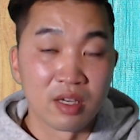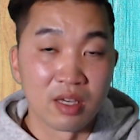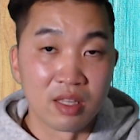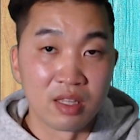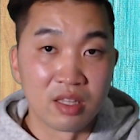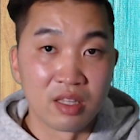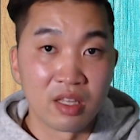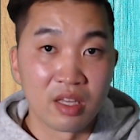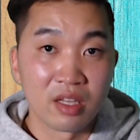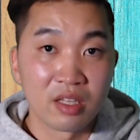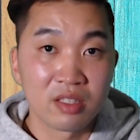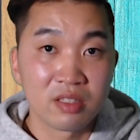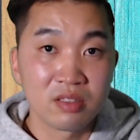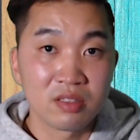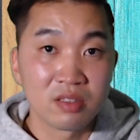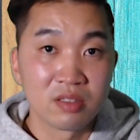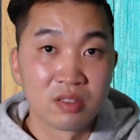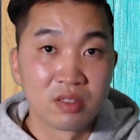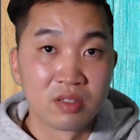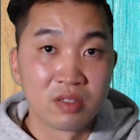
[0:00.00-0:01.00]
And
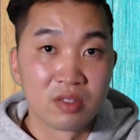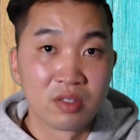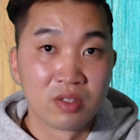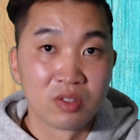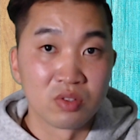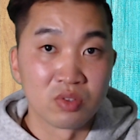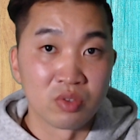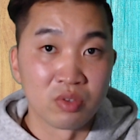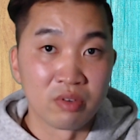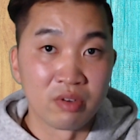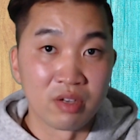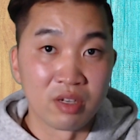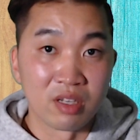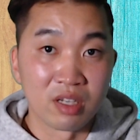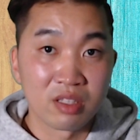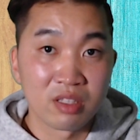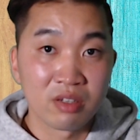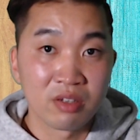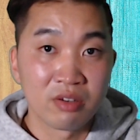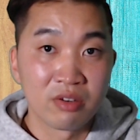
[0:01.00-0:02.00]
then draw
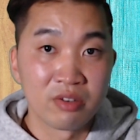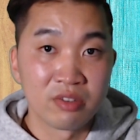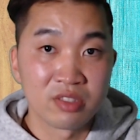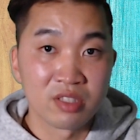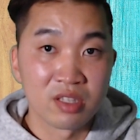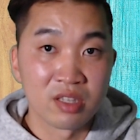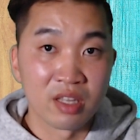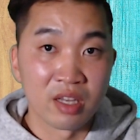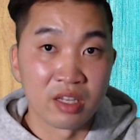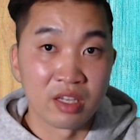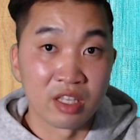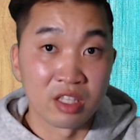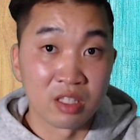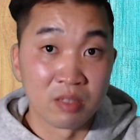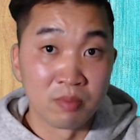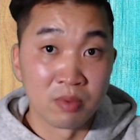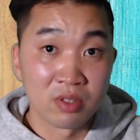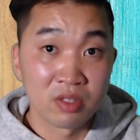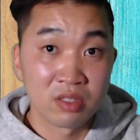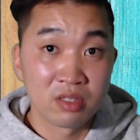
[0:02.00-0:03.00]
another horizontal line at
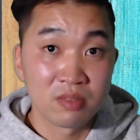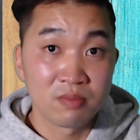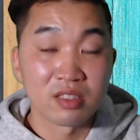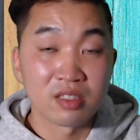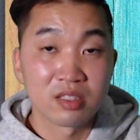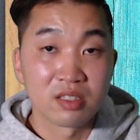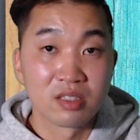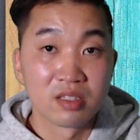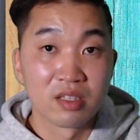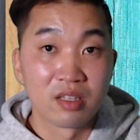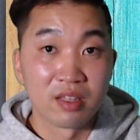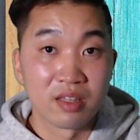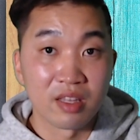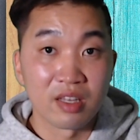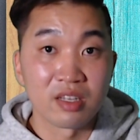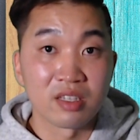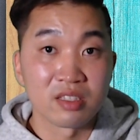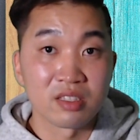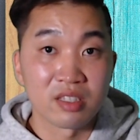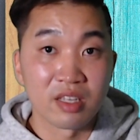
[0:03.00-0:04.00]
the bottom.
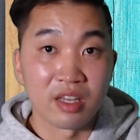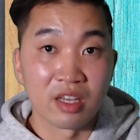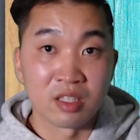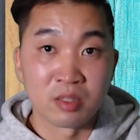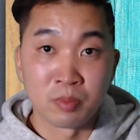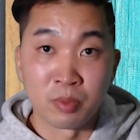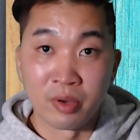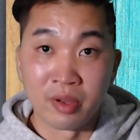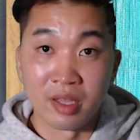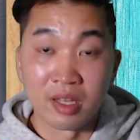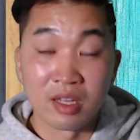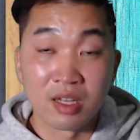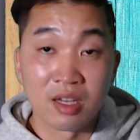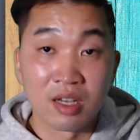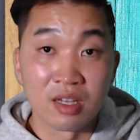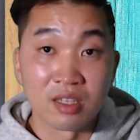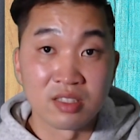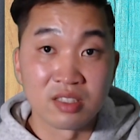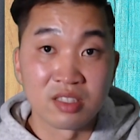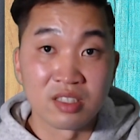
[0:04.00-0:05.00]
That is aspirated
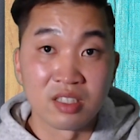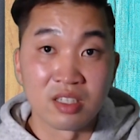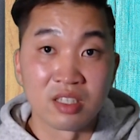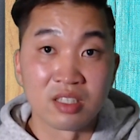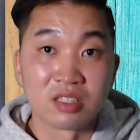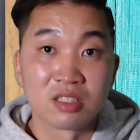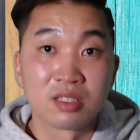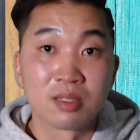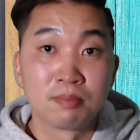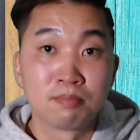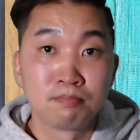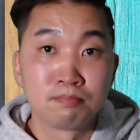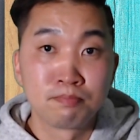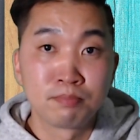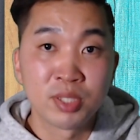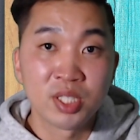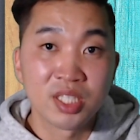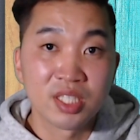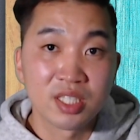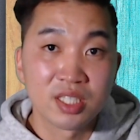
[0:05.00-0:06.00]
consonant
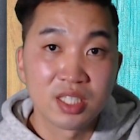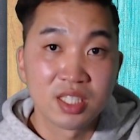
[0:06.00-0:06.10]
P.